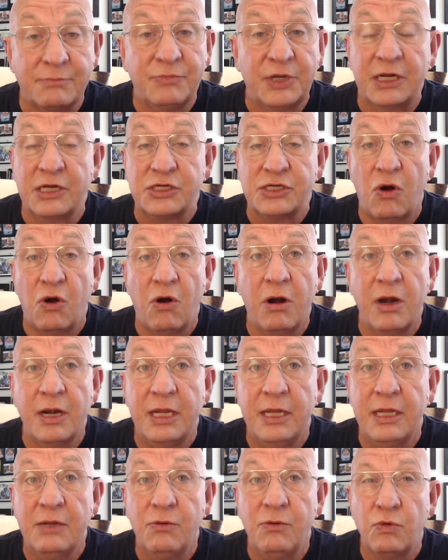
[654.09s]
because
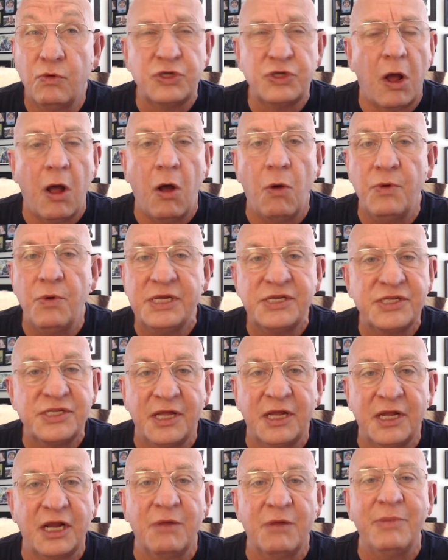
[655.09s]
Arnie was always thinking